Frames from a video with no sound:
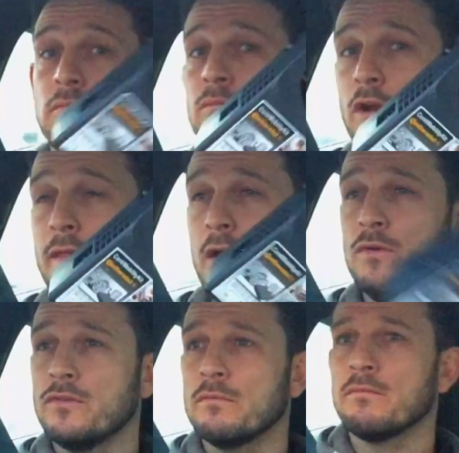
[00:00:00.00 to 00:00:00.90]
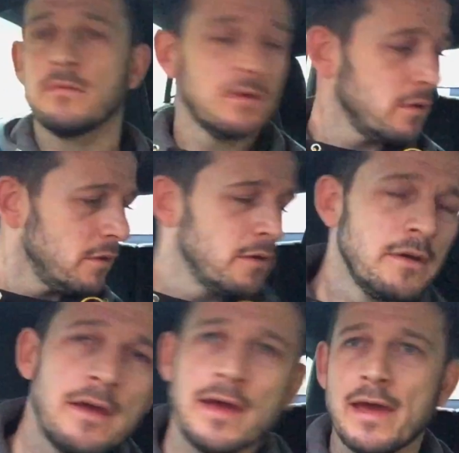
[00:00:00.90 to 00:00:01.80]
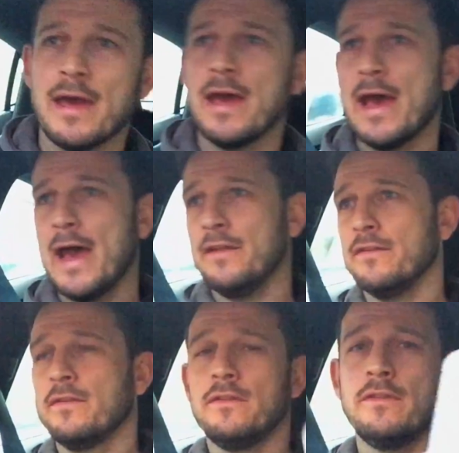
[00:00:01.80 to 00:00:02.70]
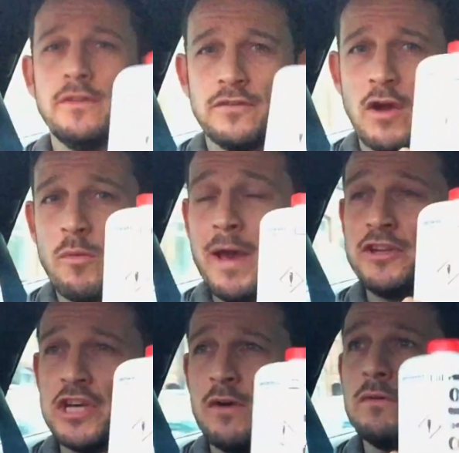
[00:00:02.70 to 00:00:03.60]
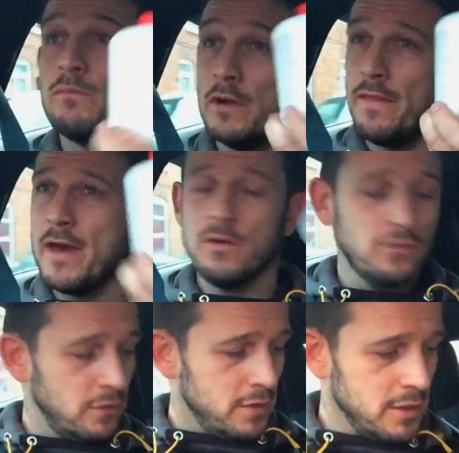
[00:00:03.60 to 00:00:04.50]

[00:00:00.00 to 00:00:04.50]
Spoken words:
one of those, and the tyre repair gel, one of those,